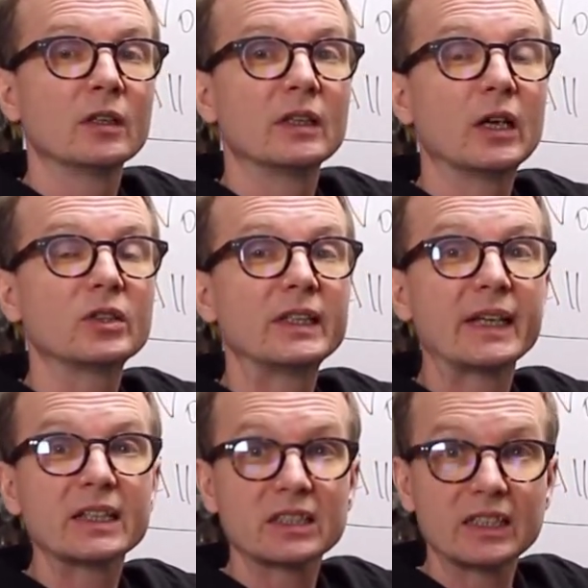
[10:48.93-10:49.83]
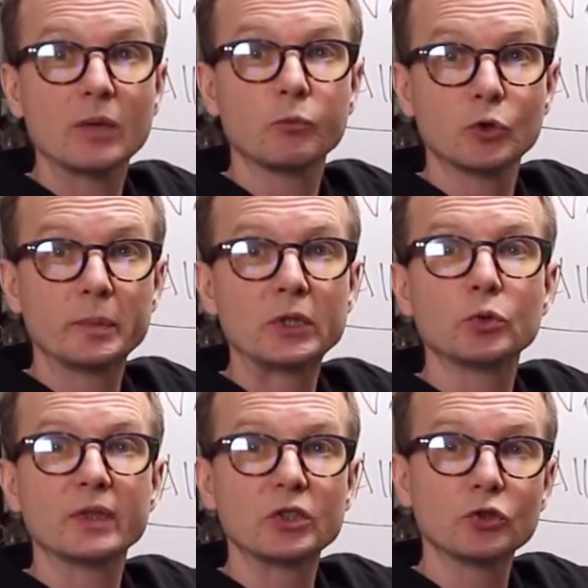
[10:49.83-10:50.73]
Now the next step would be
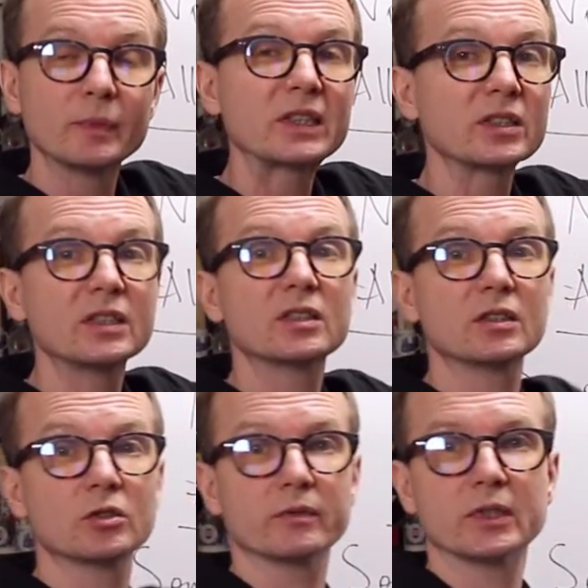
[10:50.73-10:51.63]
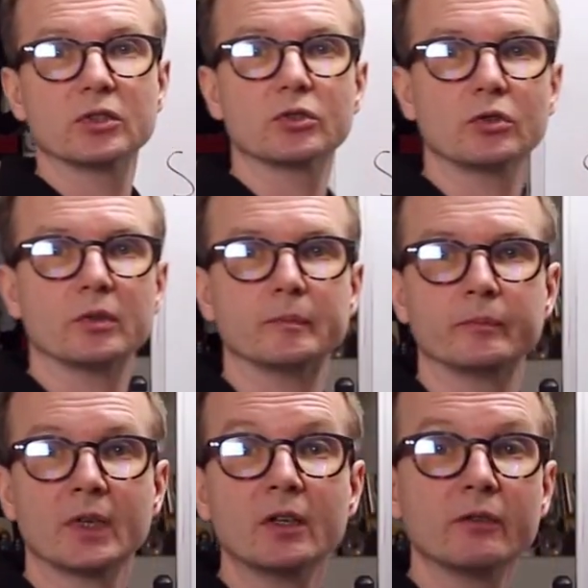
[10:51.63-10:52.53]
to assume existence of this term,
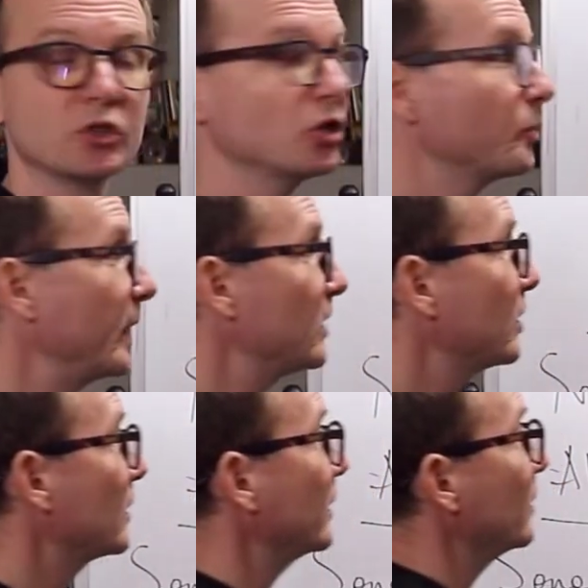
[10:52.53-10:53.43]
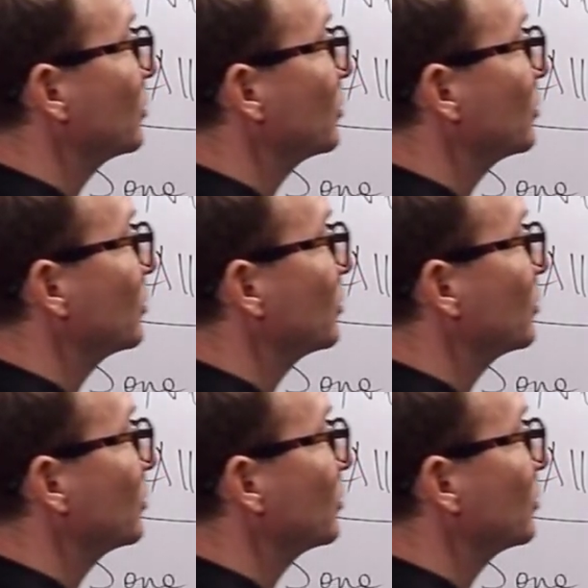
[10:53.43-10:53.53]
which is basically